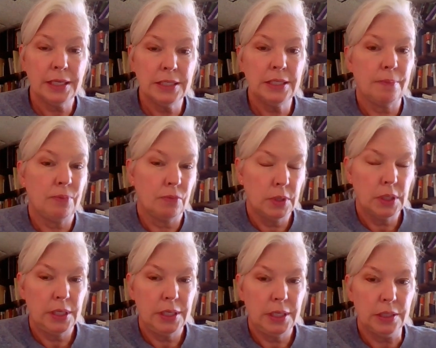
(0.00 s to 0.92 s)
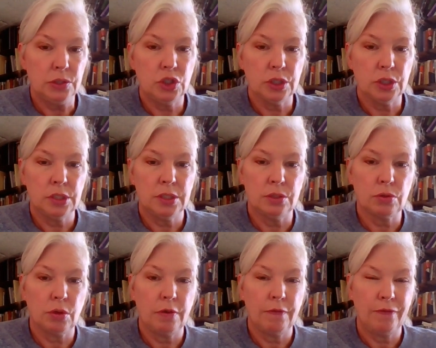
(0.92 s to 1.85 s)
next step really is just to
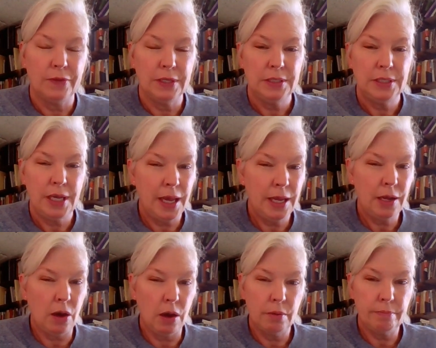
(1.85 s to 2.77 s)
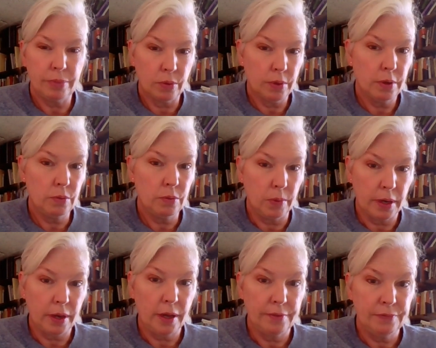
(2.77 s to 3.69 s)
sort of take on board
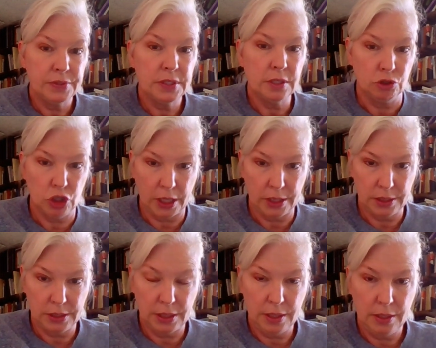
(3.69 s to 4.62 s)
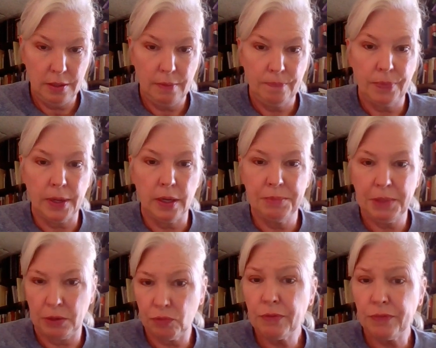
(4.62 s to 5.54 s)
what I've suggested
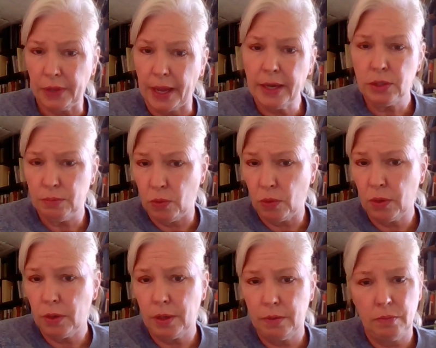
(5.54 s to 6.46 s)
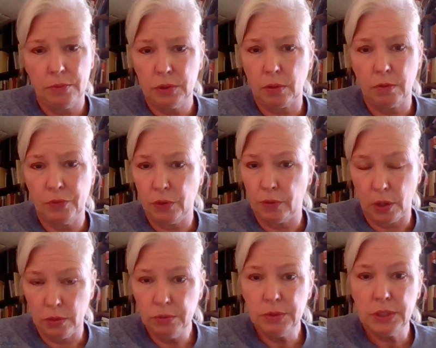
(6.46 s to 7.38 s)
and reflect more on sort of
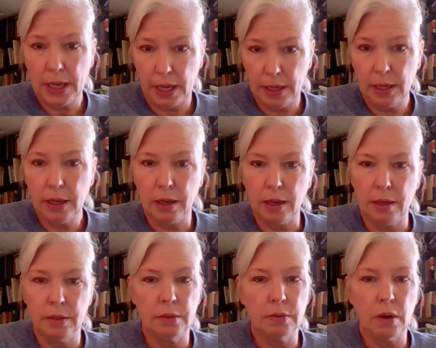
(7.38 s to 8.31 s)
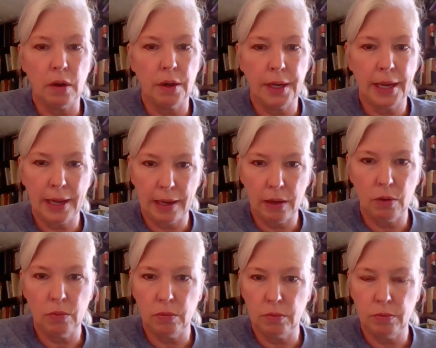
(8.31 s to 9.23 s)
your own take on
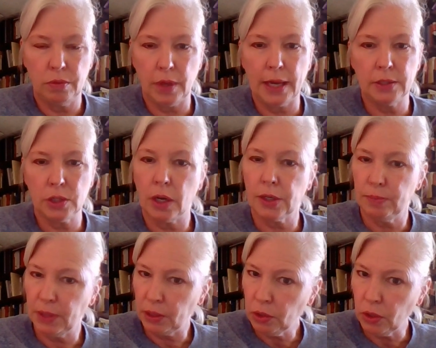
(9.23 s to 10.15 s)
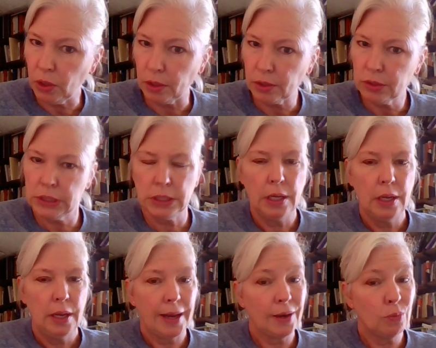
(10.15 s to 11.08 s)
how that document looks
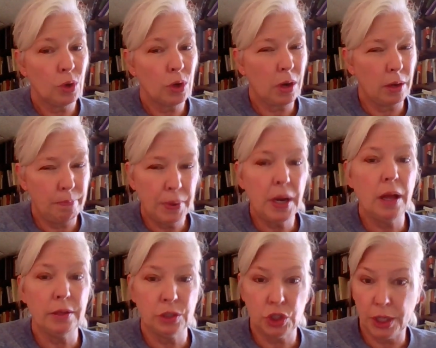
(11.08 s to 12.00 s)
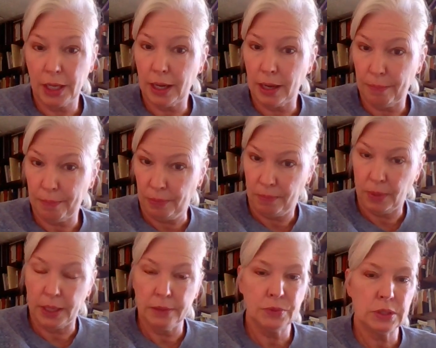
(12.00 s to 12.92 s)
and work on polishing it up,
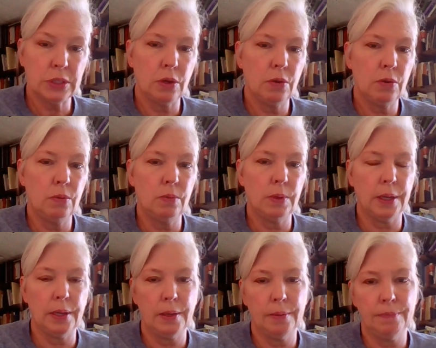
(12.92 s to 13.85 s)
right? So